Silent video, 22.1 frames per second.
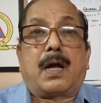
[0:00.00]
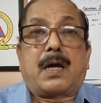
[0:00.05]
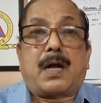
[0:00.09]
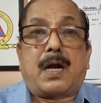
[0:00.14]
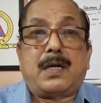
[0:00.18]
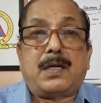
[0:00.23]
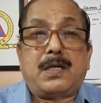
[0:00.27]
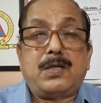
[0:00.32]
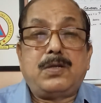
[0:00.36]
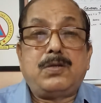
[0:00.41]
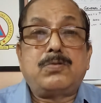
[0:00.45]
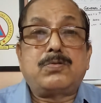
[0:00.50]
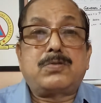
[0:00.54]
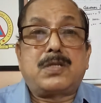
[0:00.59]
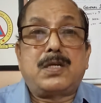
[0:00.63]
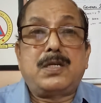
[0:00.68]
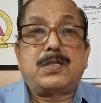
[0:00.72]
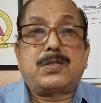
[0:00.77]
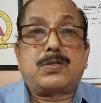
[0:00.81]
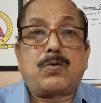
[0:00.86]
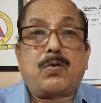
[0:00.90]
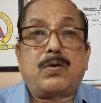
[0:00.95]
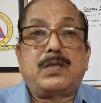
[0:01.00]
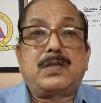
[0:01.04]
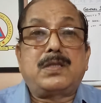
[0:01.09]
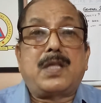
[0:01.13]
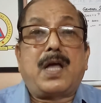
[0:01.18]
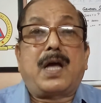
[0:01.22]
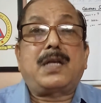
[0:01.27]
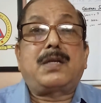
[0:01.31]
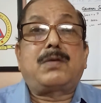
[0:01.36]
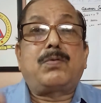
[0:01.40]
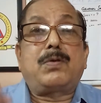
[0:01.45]
continuously showing,
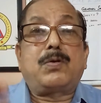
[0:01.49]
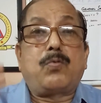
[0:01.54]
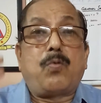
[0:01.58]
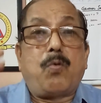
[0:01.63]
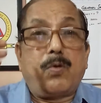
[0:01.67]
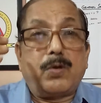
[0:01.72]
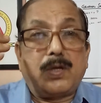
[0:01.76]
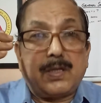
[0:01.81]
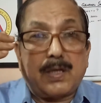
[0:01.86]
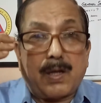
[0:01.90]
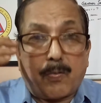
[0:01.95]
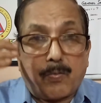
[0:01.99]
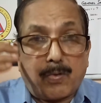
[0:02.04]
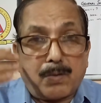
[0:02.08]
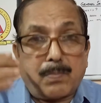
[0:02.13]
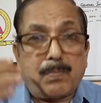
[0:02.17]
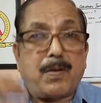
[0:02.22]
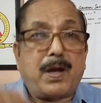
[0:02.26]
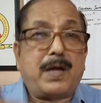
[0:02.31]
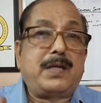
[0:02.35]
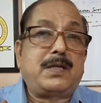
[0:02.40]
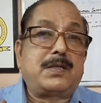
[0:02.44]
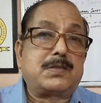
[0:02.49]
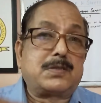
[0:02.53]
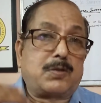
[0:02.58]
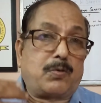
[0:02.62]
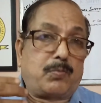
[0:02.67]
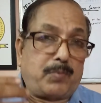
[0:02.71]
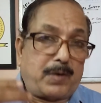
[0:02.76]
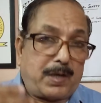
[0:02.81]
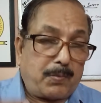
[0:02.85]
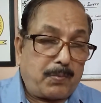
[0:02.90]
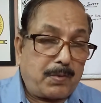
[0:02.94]
that will go in our mind.
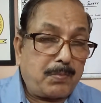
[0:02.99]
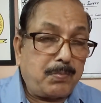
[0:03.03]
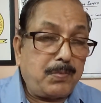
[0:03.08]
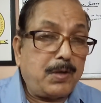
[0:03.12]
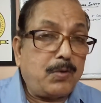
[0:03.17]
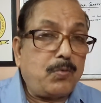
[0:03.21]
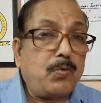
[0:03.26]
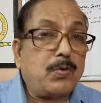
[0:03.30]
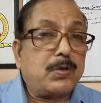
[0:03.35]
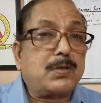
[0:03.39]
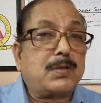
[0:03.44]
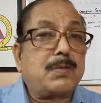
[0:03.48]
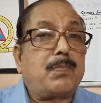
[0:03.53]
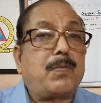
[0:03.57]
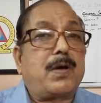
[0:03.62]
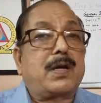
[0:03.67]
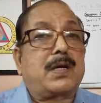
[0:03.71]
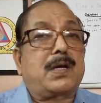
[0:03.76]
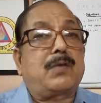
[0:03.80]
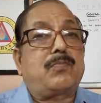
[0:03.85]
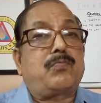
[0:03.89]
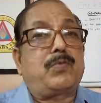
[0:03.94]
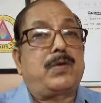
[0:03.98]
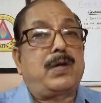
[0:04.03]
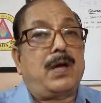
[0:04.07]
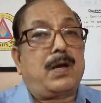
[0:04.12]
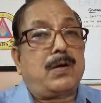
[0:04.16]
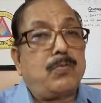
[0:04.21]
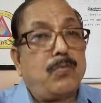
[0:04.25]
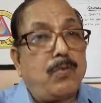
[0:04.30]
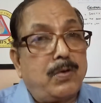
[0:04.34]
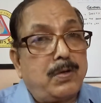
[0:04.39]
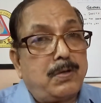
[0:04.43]
So whenever we go to the market, we
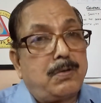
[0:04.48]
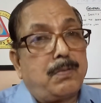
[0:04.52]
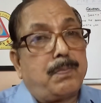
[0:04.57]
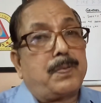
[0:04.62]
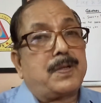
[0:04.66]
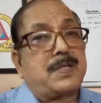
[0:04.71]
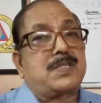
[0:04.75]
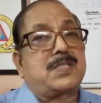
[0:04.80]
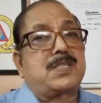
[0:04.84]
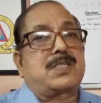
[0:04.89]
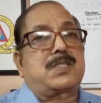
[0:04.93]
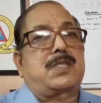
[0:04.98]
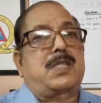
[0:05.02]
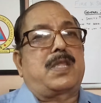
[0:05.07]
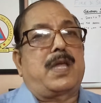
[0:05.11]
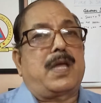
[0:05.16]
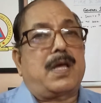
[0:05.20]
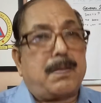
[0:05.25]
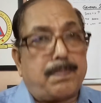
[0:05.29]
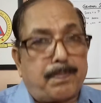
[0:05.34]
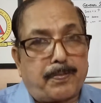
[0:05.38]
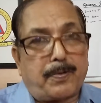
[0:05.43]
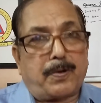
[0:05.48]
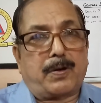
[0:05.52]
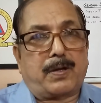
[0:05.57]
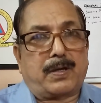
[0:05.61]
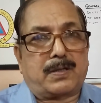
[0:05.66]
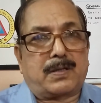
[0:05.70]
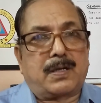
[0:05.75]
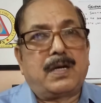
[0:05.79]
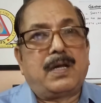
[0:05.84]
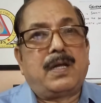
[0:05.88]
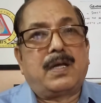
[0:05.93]
are going to purchase their
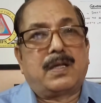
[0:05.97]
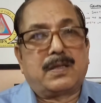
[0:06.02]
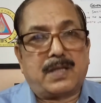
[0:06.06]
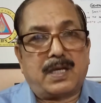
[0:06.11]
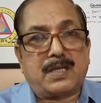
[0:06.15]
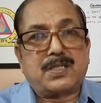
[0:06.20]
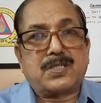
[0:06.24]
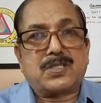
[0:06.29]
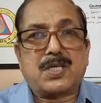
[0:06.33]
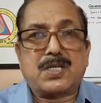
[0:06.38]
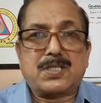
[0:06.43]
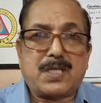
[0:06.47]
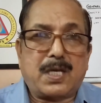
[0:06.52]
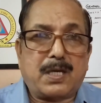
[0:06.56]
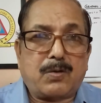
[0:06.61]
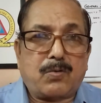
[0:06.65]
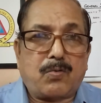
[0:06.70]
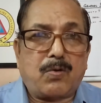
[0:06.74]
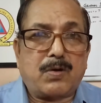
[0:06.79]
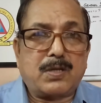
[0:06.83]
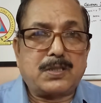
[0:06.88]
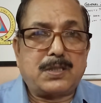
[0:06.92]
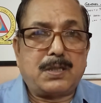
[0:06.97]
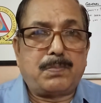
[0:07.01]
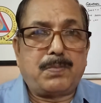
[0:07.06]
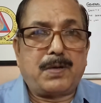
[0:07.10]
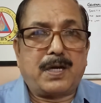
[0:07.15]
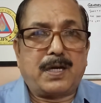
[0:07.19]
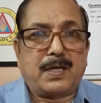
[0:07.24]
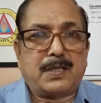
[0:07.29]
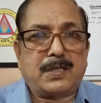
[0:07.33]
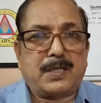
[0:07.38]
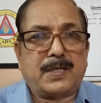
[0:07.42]
product. That is the psychology
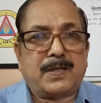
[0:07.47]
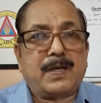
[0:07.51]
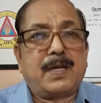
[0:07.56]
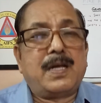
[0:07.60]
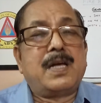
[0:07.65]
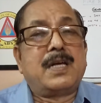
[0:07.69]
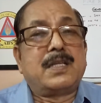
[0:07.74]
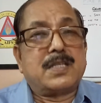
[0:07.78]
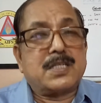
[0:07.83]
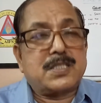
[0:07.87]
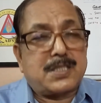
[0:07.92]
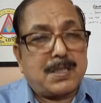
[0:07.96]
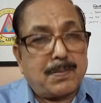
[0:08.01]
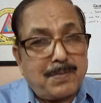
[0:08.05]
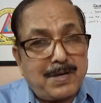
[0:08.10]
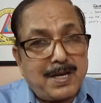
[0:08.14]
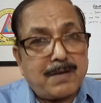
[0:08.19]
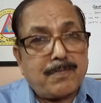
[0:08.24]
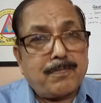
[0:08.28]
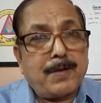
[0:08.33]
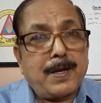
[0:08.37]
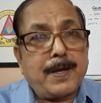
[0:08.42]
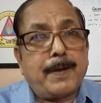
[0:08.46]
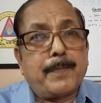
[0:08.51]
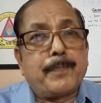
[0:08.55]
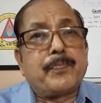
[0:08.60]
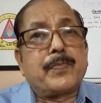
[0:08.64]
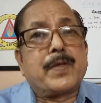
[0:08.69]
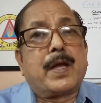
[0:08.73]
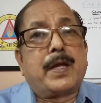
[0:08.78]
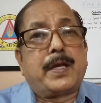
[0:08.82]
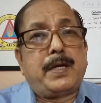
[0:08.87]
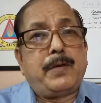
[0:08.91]
behind it. The similar way,
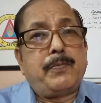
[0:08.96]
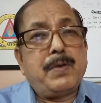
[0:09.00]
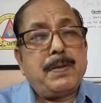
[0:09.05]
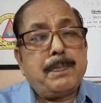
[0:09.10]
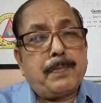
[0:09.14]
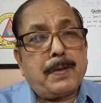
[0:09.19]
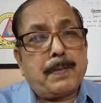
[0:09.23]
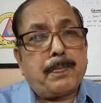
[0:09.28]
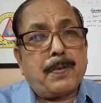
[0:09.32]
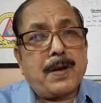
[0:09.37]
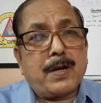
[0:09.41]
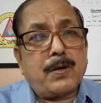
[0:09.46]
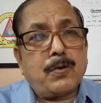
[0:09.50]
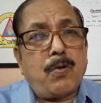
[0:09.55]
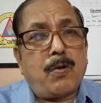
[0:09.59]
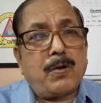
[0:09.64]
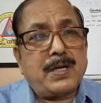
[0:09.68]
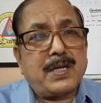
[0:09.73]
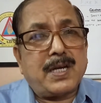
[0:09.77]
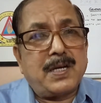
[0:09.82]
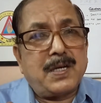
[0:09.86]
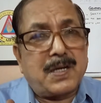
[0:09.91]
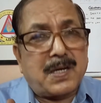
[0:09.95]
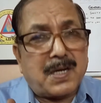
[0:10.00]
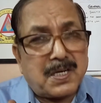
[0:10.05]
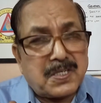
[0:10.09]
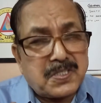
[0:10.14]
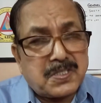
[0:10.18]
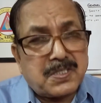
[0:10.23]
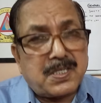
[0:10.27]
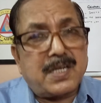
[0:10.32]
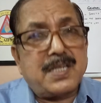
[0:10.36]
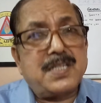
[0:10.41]
even people are not
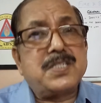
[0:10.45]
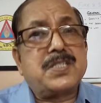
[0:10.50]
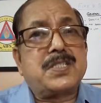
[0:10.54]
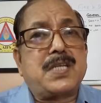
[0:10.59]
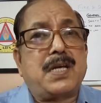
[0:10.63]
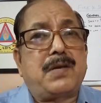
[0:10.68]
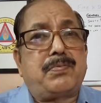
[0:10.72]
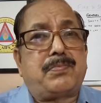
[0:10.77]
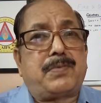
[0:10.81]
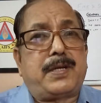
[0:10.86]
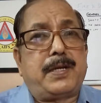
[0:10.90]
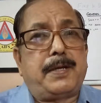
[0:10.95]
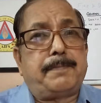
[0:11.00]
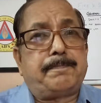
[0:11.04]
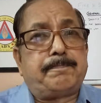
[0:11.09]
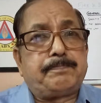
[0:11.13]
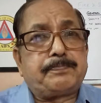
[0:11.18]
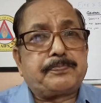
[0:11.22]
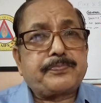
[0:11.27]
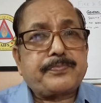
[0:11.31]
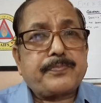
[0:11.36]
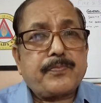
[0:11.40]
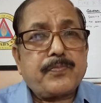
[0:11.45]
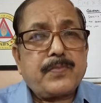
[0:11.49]
interested in safety,